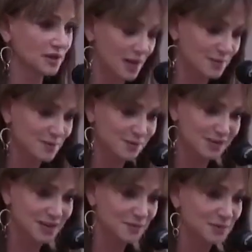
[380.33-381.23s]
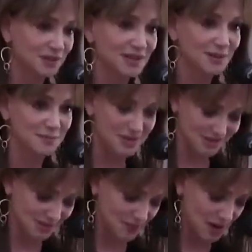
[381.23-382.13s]
A lot of people say Hippolyta, but
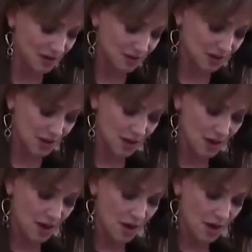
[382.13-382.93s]
it's Hippolyta.